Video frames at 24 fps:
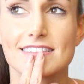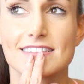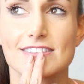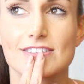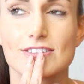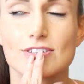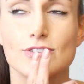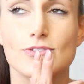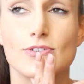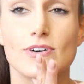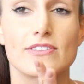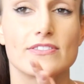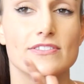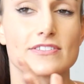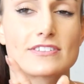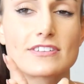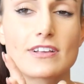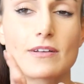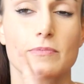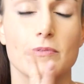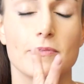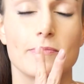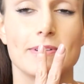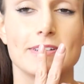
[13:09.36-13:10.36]
2 other
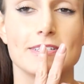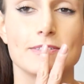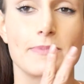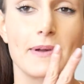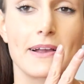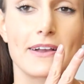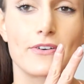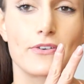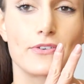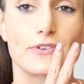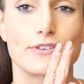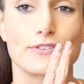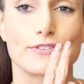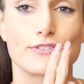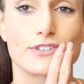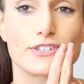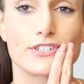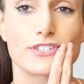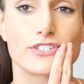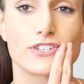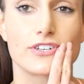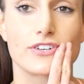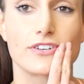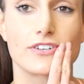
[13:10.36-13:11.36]
supplements by Core
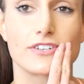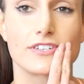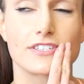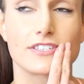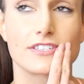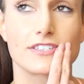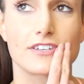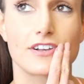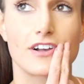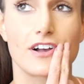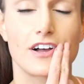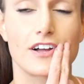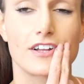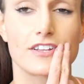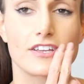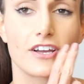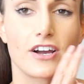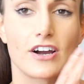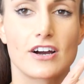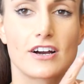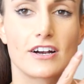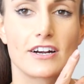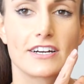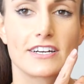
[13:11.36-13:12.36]
Nutritionals called
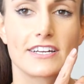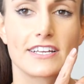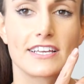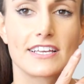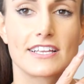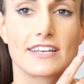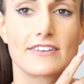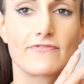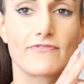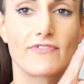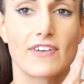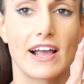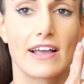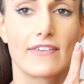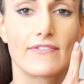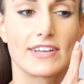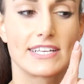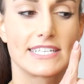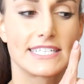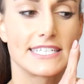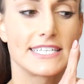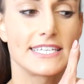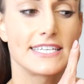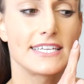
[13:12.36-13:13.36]
Hard and
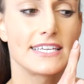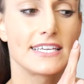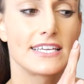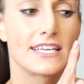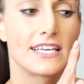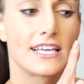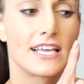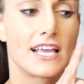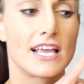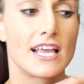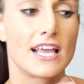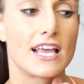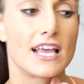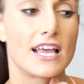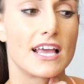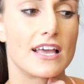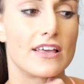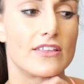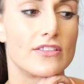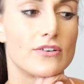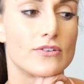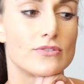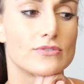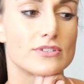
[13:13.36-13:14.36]
5AT,
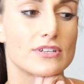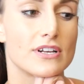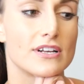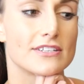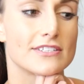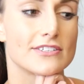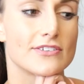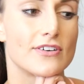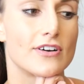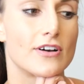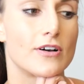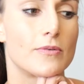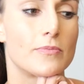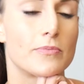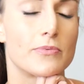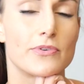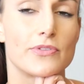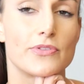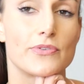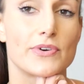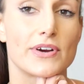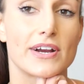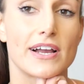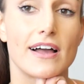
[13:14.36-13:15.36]
and those also help
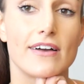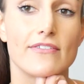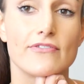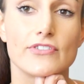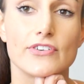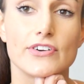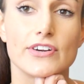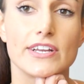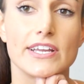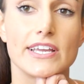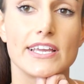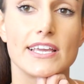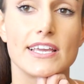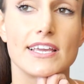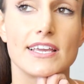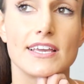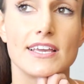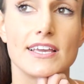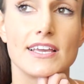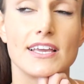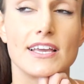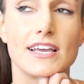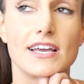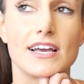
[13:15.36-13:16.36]
with recovery,
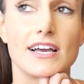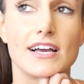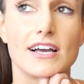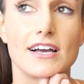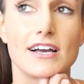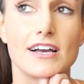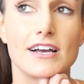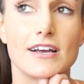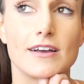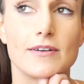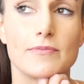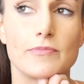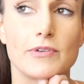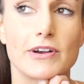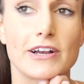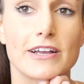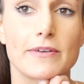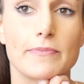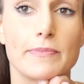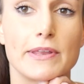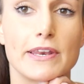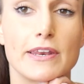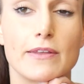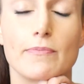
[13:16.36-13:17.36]

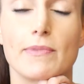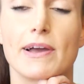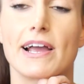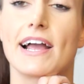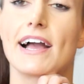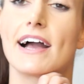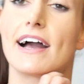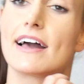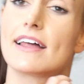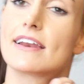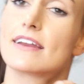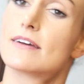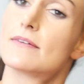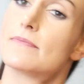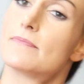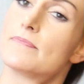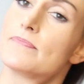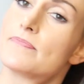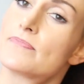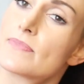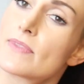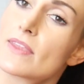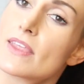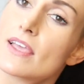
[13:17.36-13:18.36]
recommended by
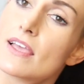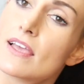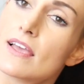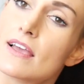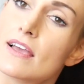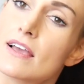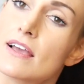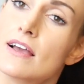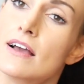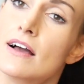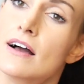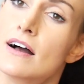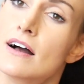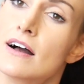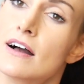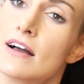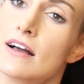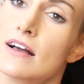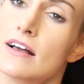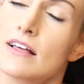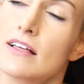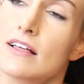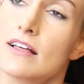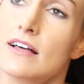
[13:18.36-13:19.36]
Adam.
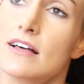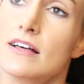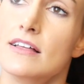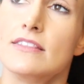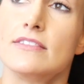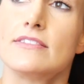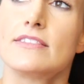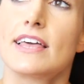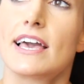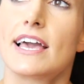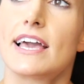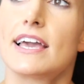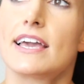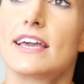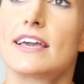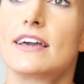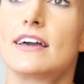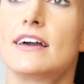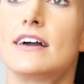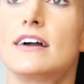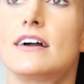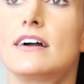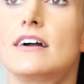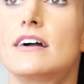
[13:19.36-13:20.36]

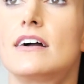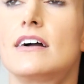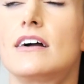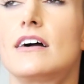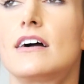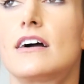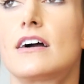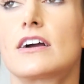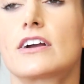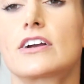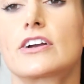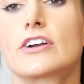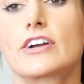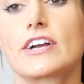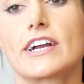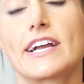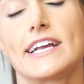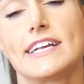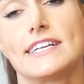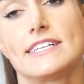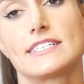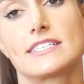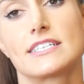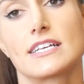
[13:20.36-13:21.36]
They are
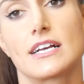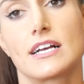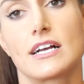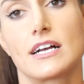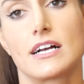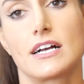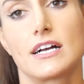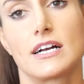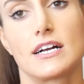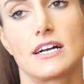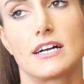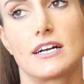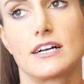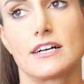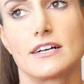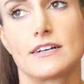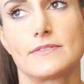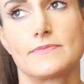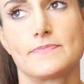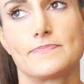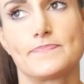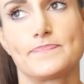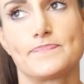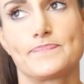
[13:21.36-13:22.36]
great,
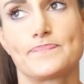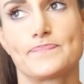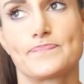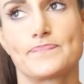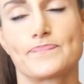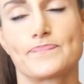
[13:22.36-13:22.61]
but